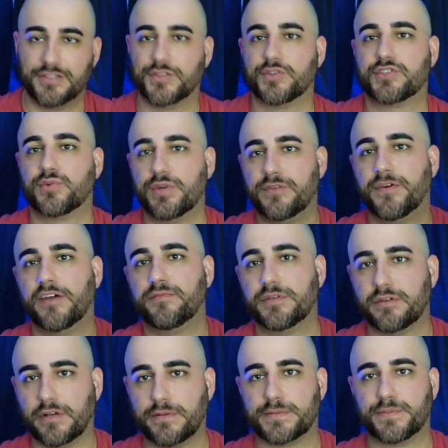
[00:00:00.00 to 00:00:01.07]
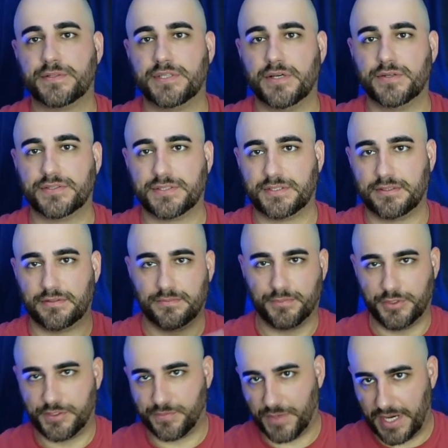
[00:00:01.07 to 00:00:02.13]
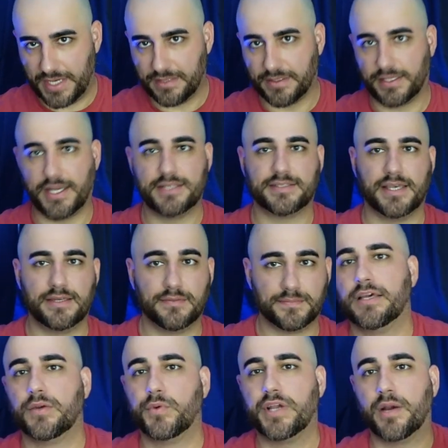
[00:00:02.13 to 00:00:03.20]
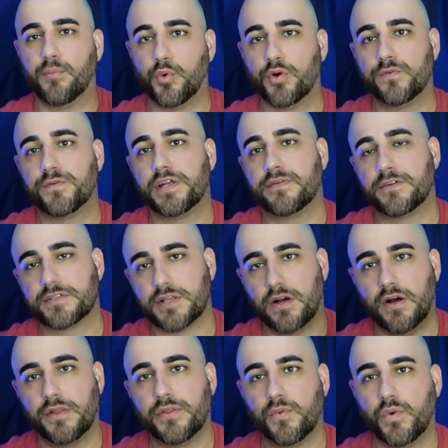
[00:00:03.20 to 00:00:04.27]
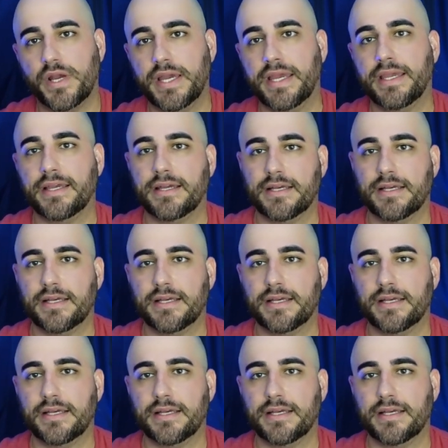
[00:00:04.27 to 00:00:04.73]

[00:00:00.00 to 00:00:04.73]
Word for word: So it's 25 milligrams per dose per spray, like I said. We got more flavors on the way.